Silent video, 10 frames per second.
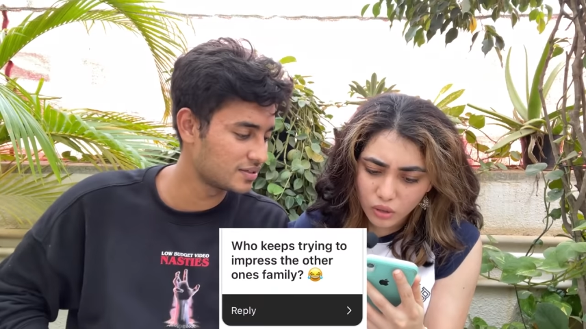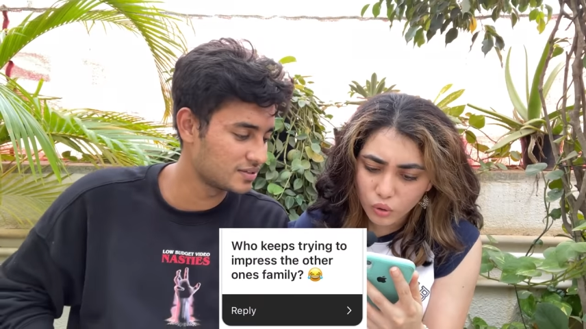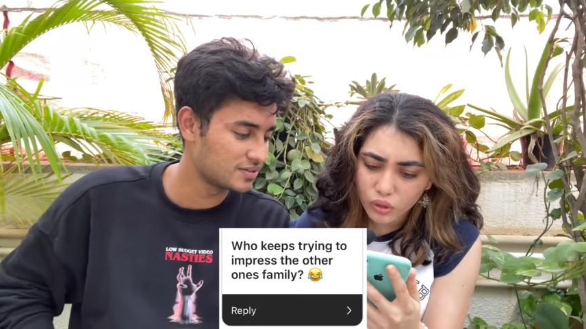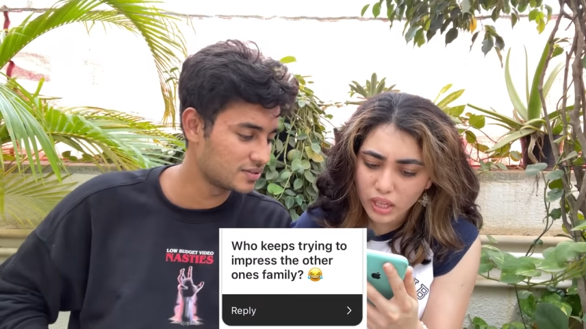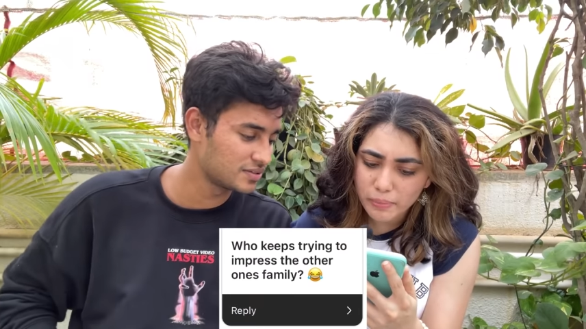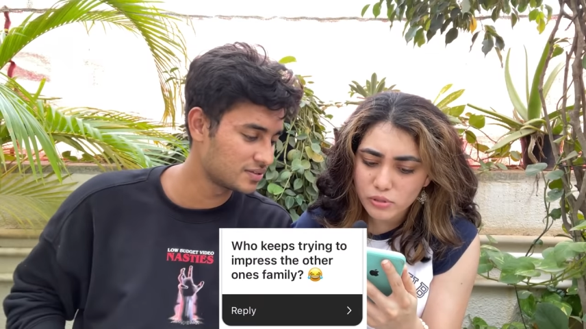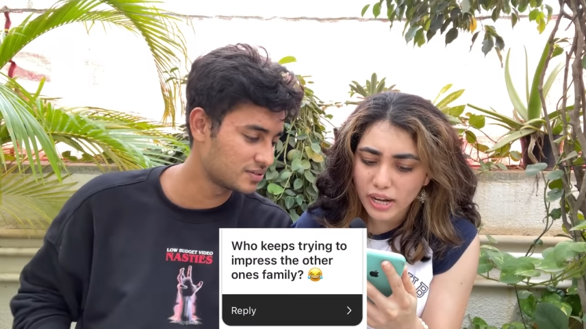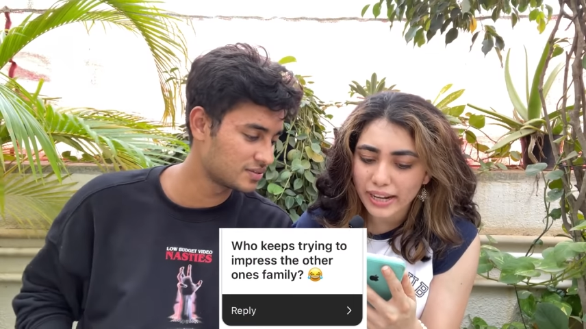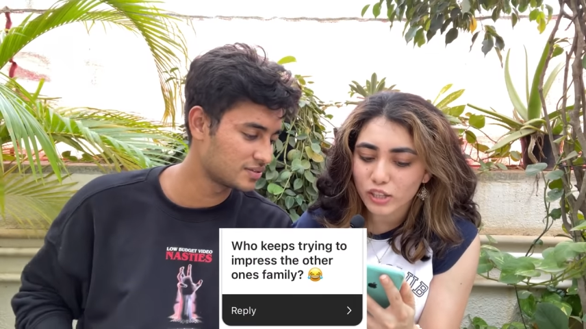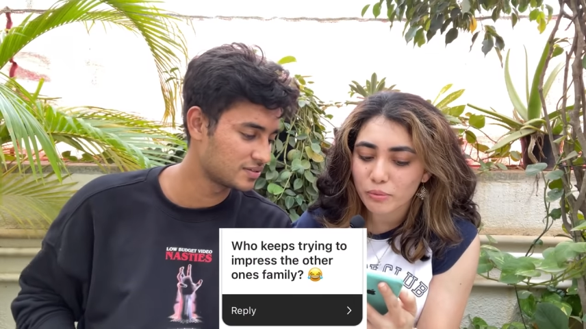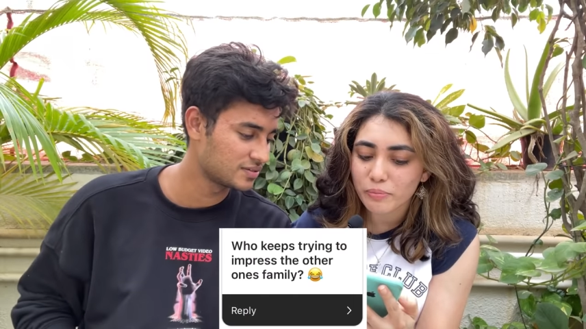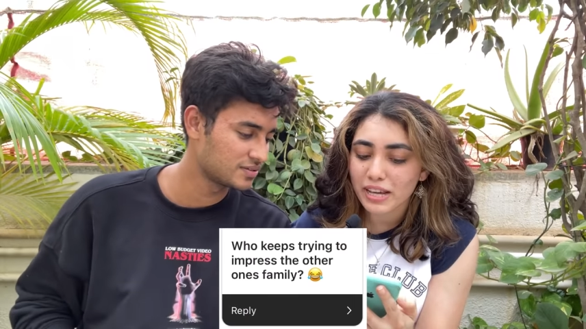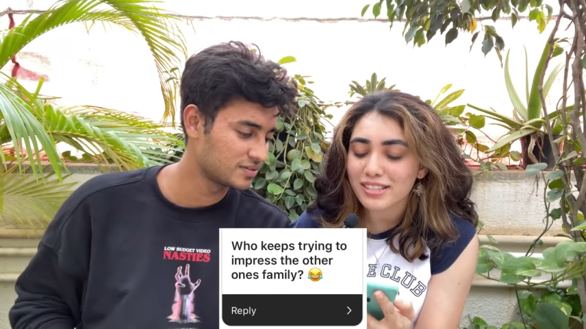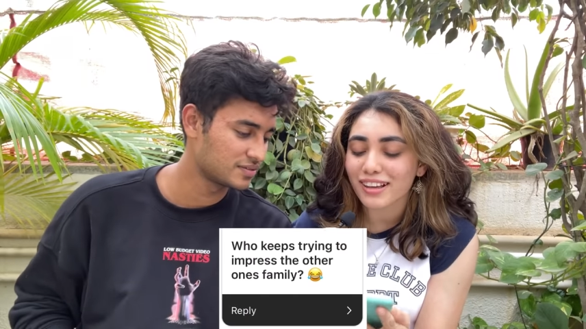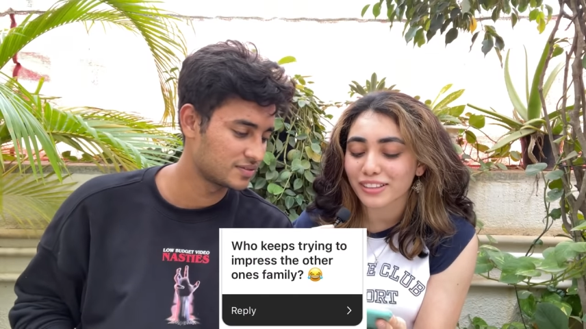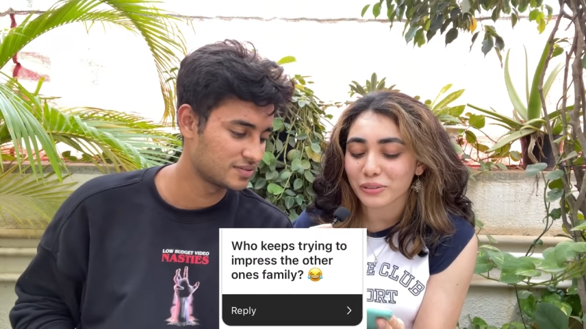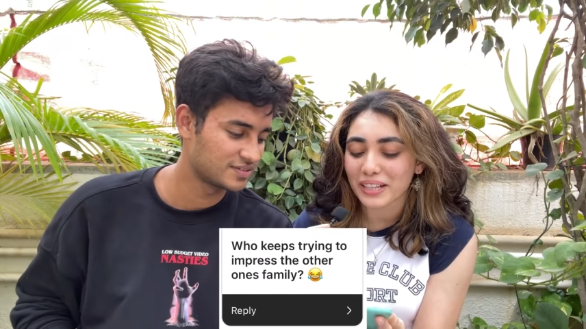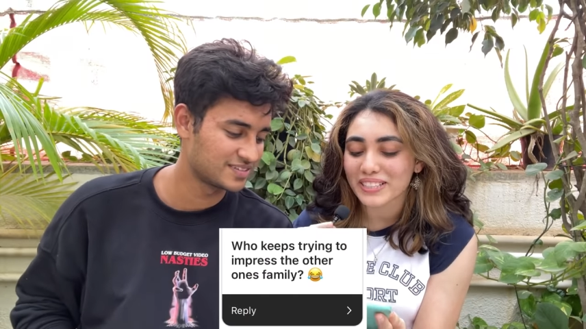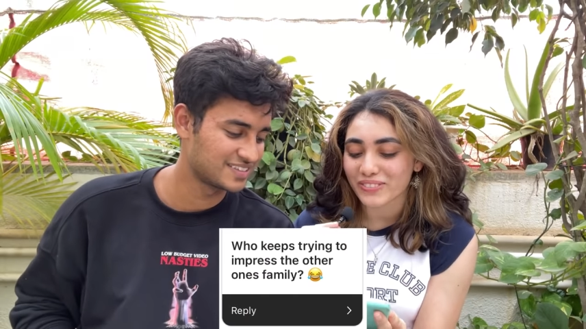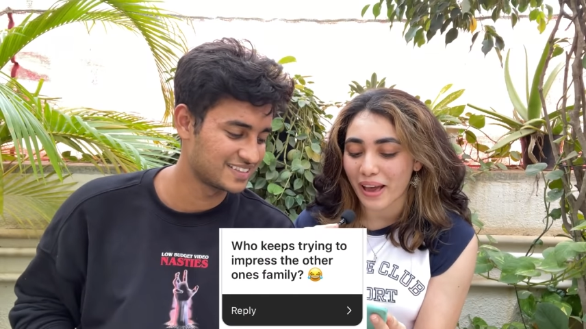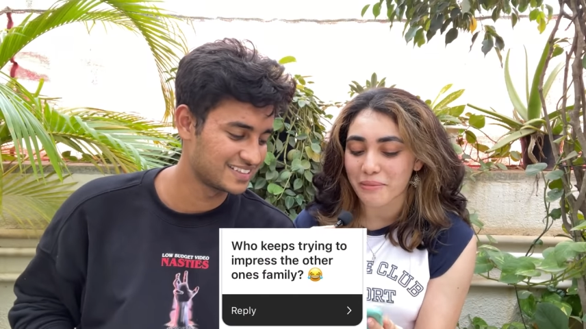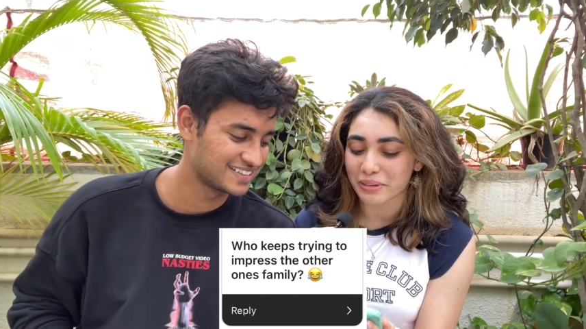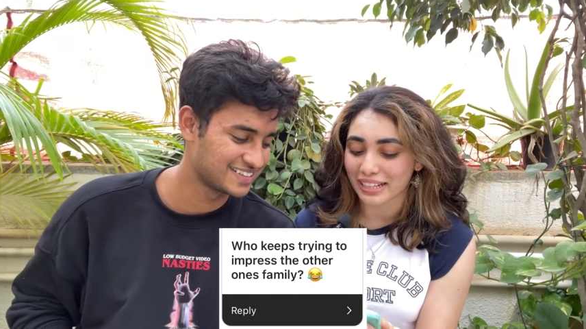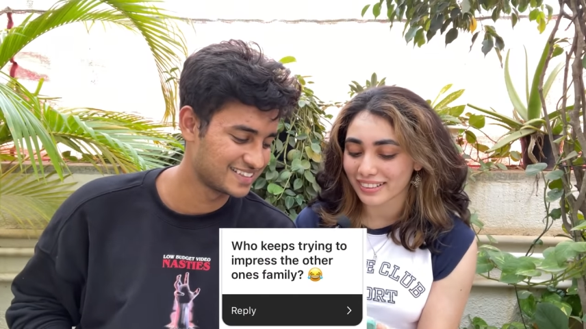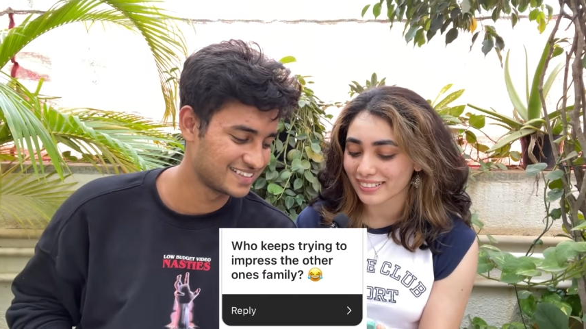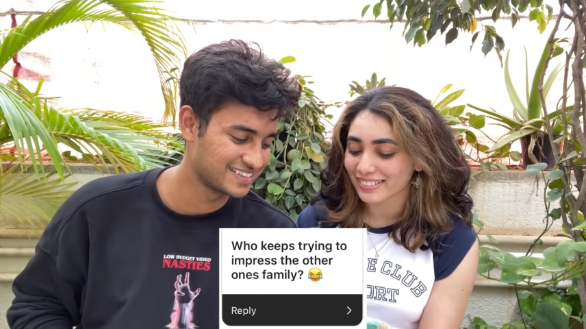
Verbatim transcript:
Speaker 1: Who keeps trying to impress the other one's family?